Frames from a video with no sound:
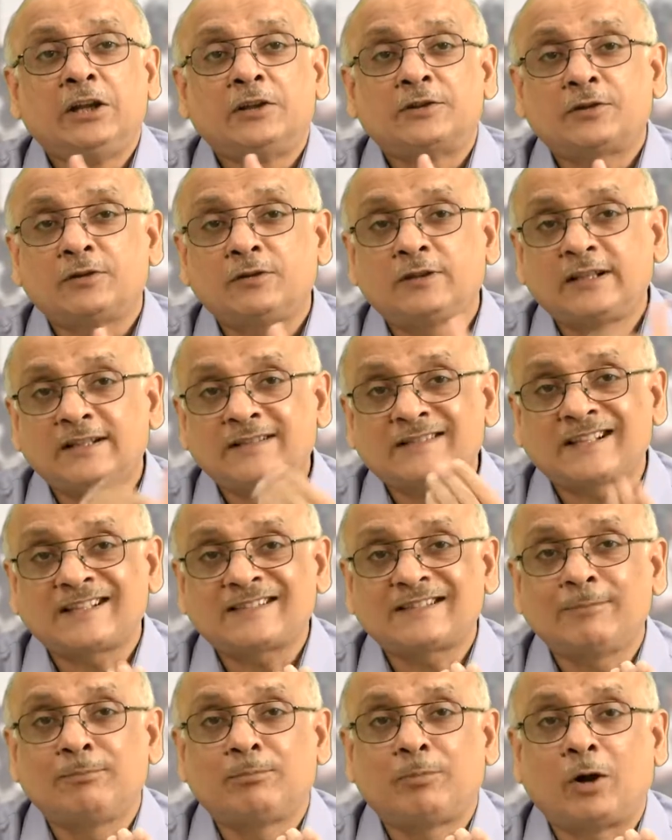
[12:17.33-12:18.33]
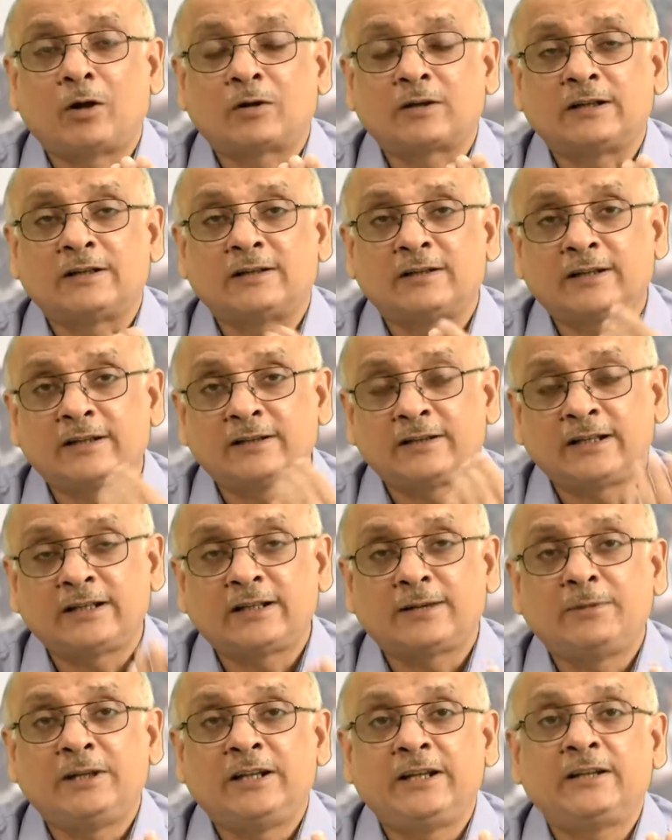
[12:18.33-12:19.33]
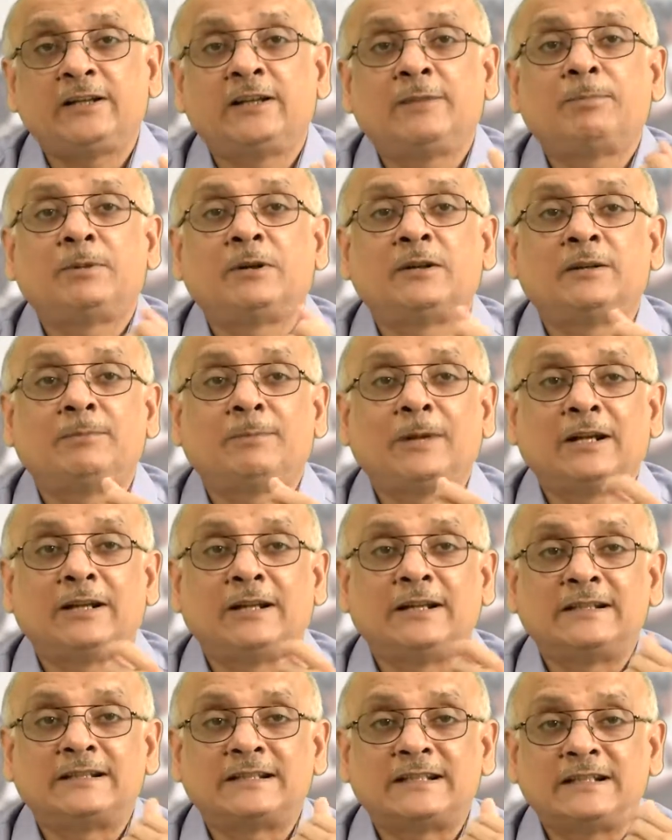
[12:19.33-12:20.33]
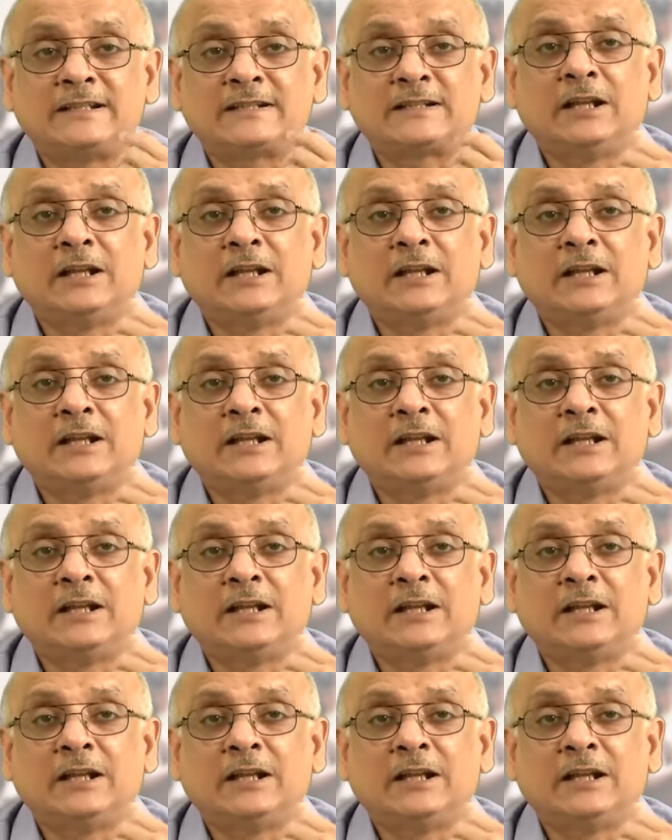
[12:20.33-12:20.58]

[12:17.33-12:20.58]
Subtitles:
So this is important, the determining dependencies.